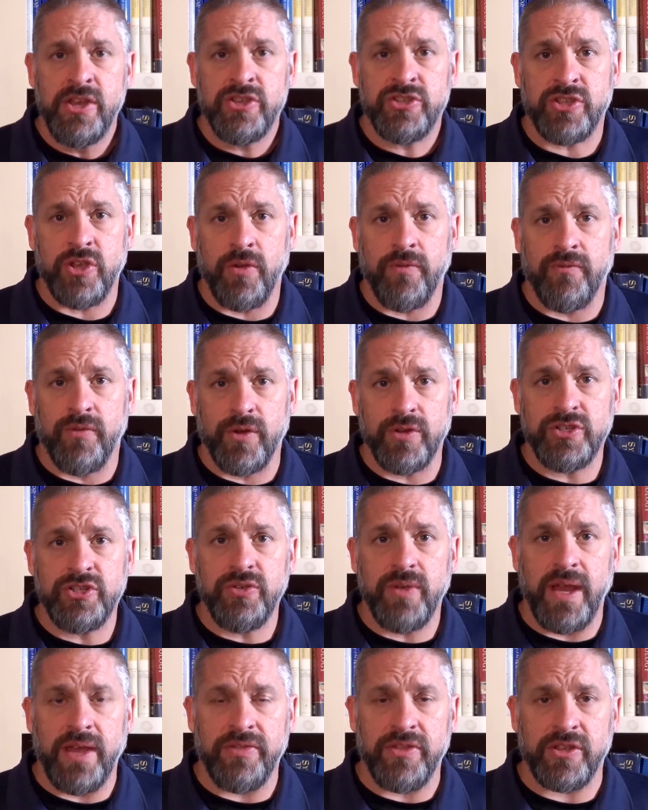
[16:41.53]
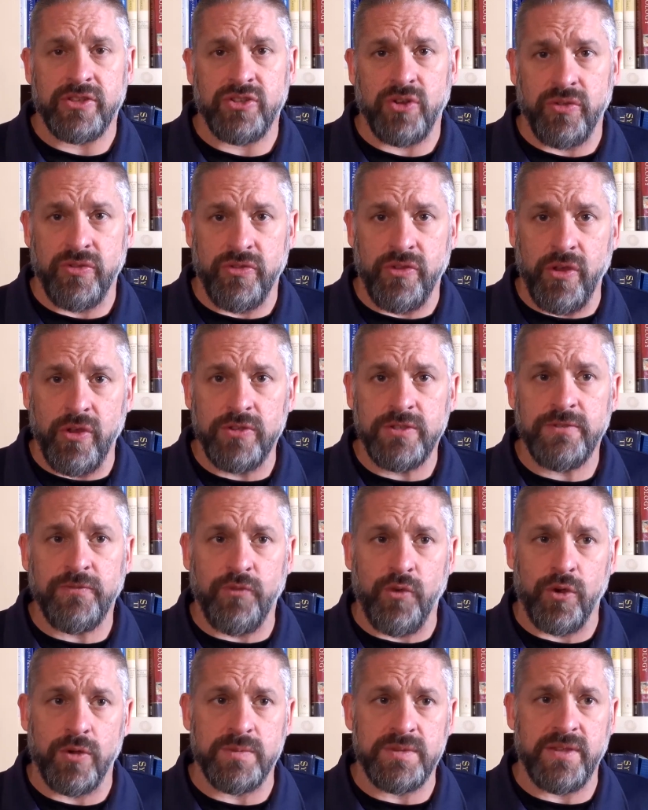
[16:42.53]
So virtue ethics are those
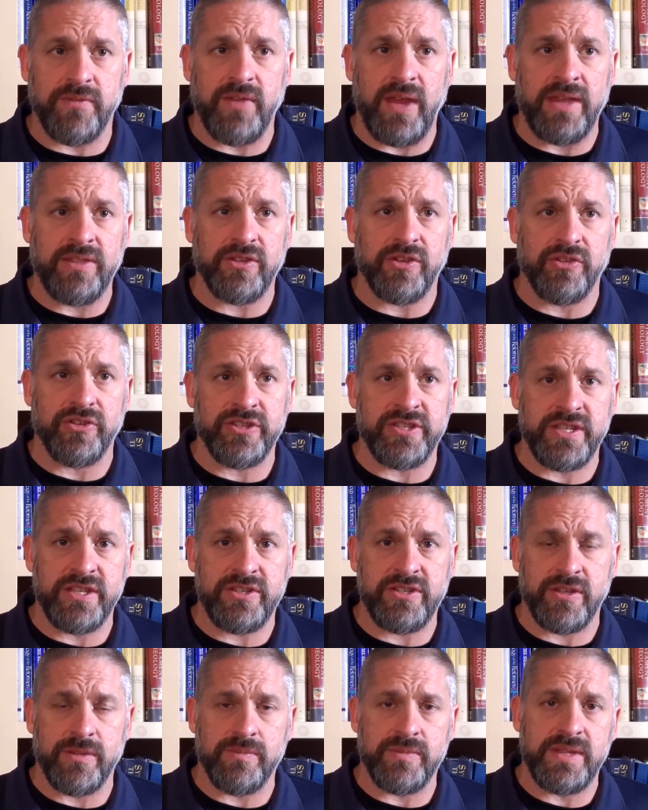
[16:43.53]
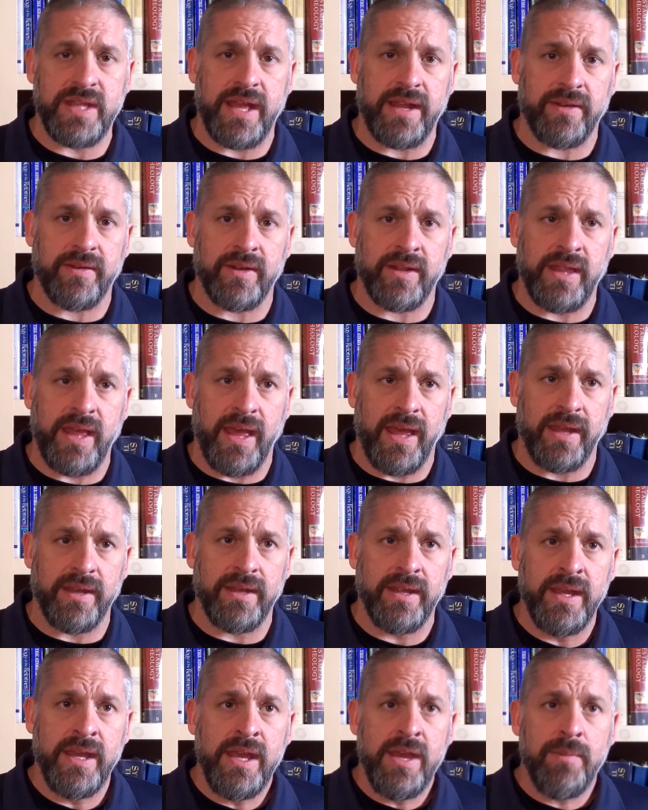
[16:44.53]
forms of ethical systems
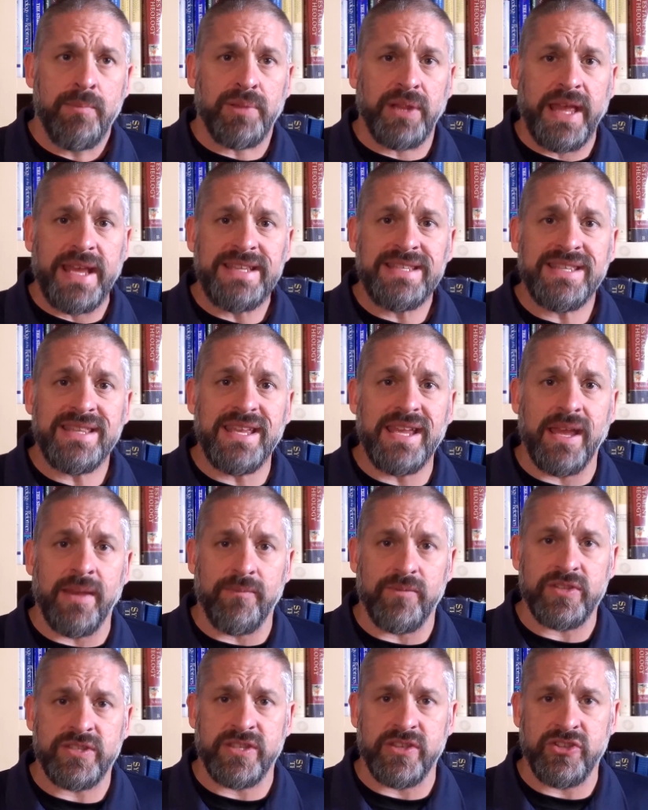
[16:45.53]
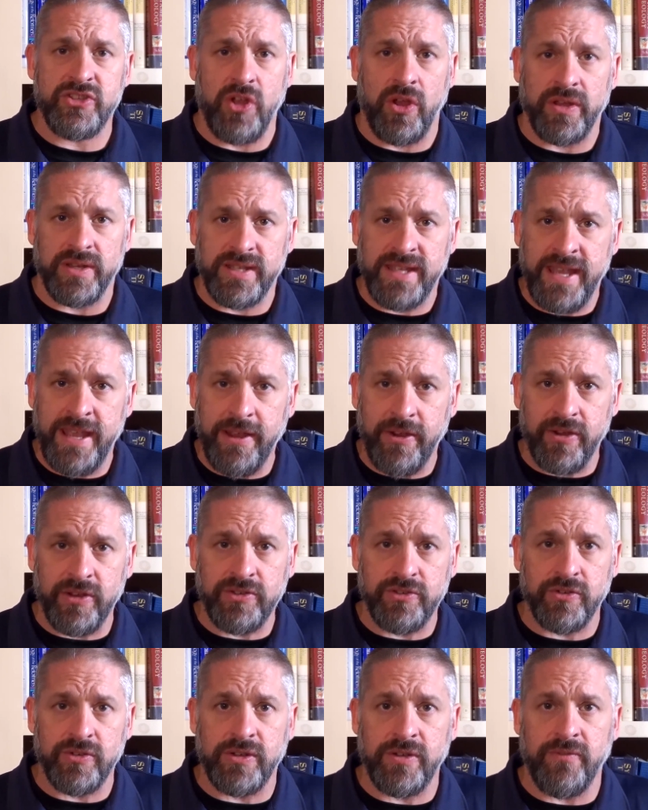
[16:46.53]
that place the emphasis on
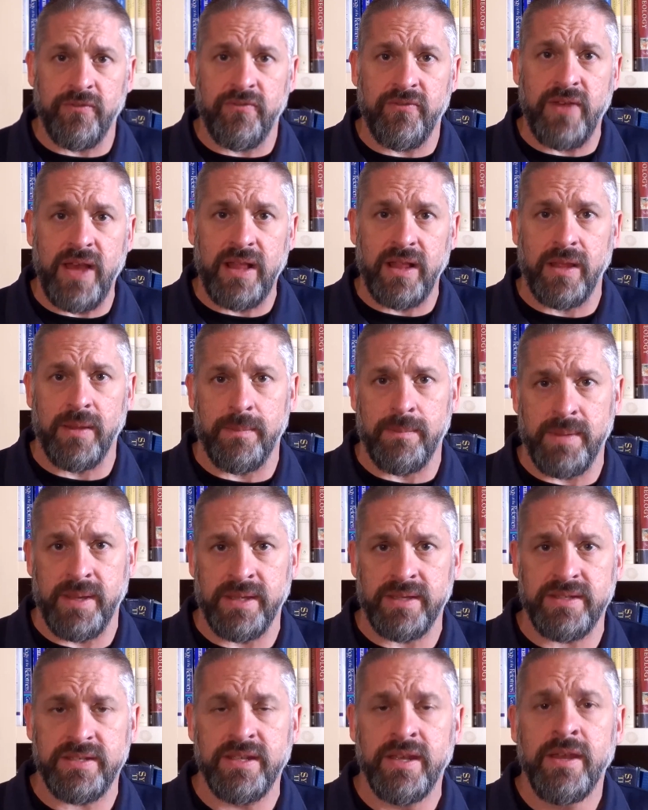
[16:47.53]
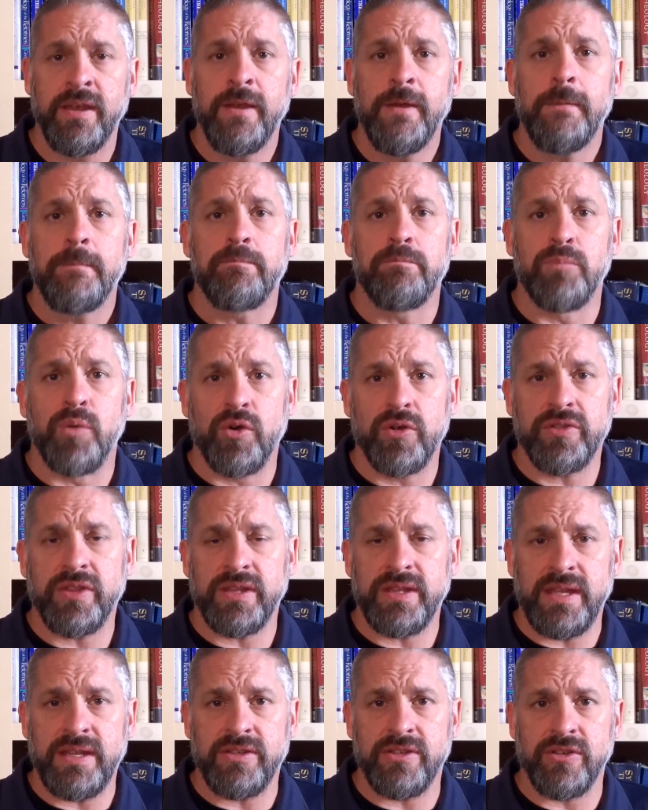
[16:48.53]
character development more
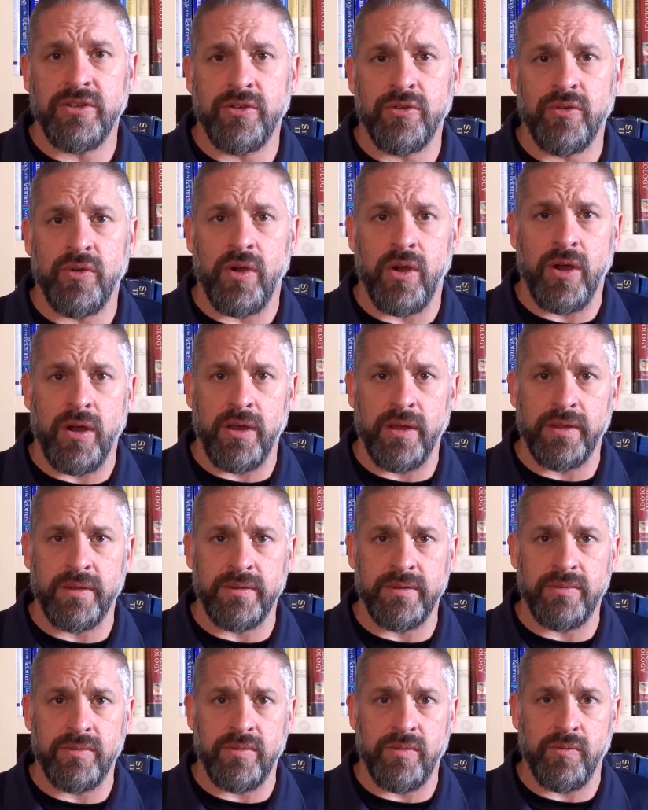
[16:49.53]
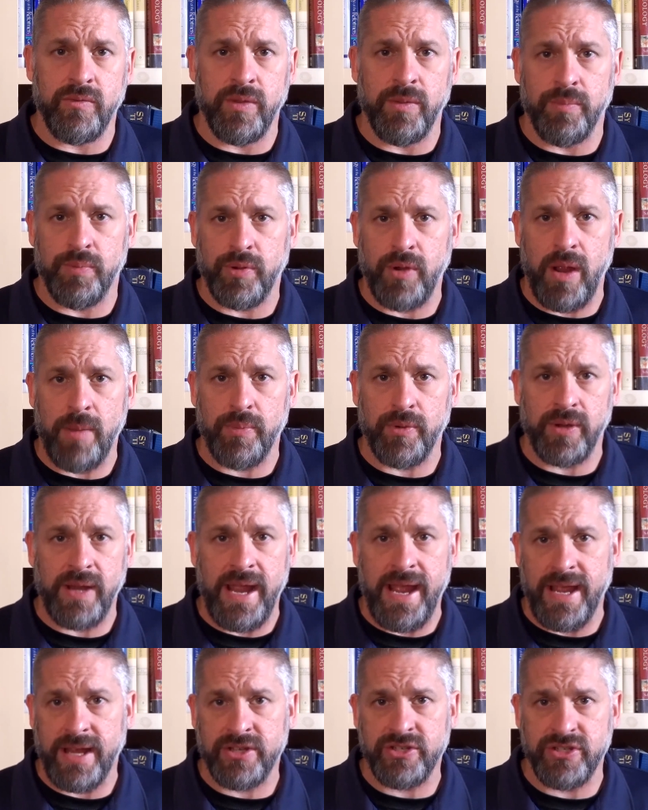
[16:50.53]
than they do on the proper
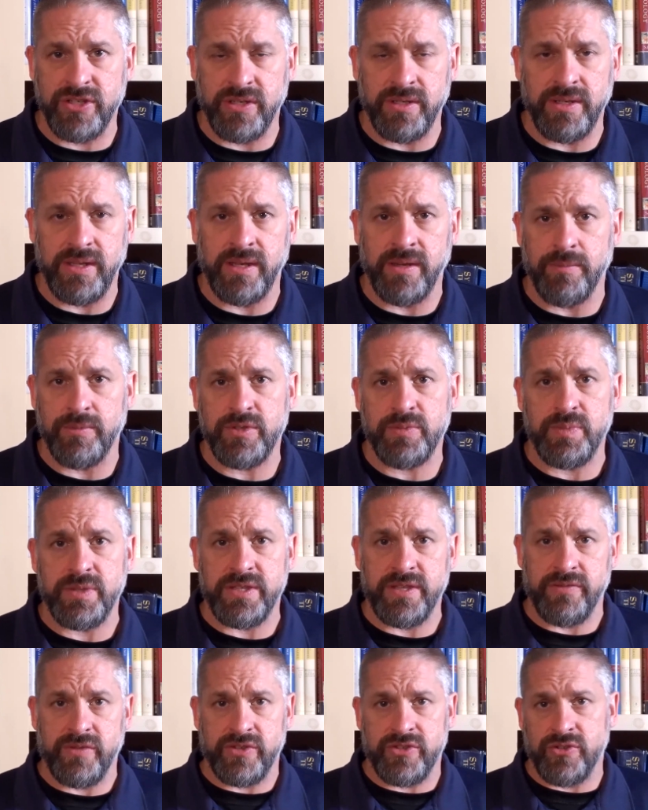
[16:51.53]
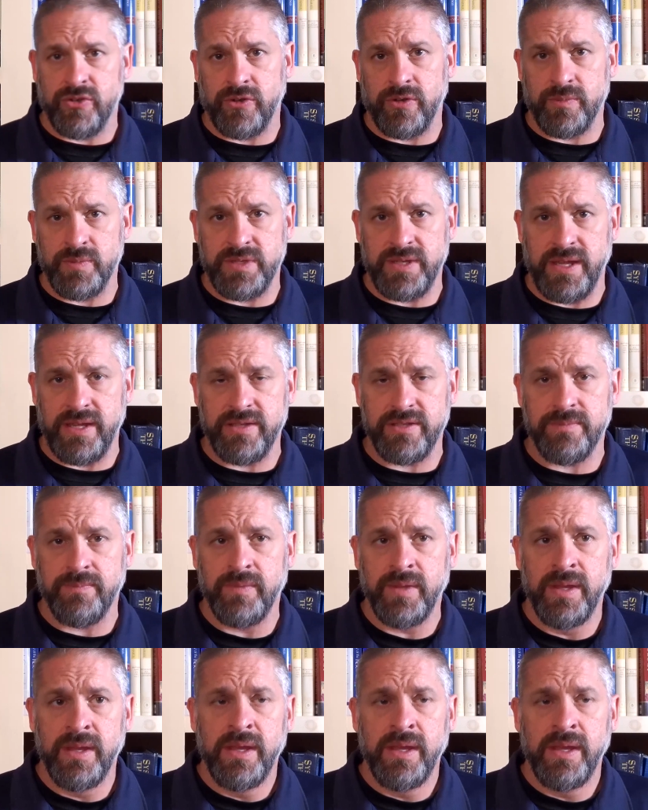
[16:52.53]
action in a specific circumstance.